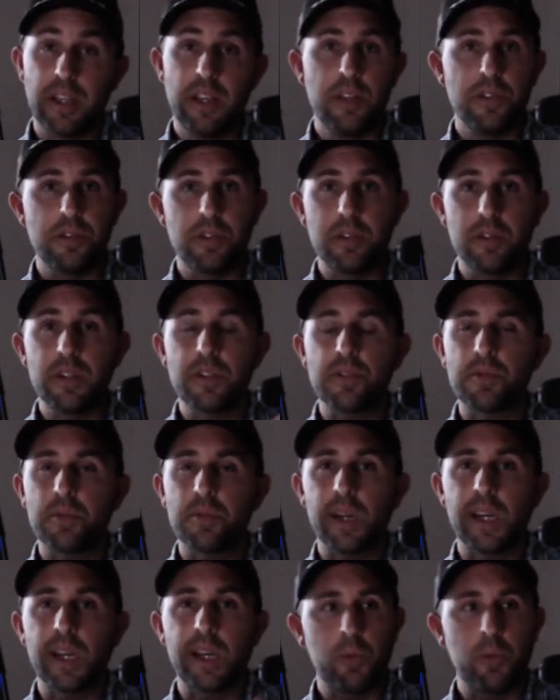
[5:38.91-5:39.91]
So this
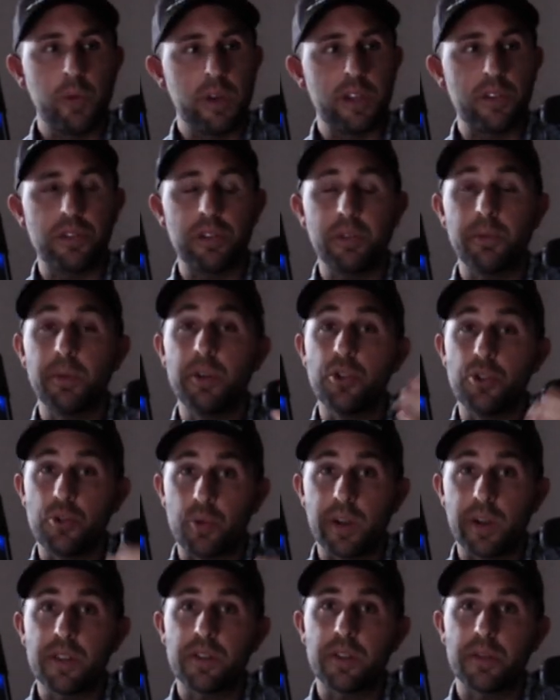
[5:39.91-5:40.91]
way, when someone
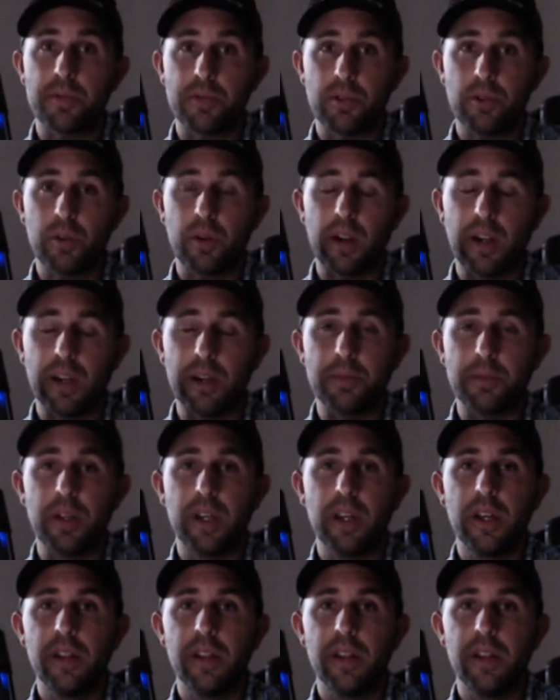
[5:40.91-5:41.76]
joins the program,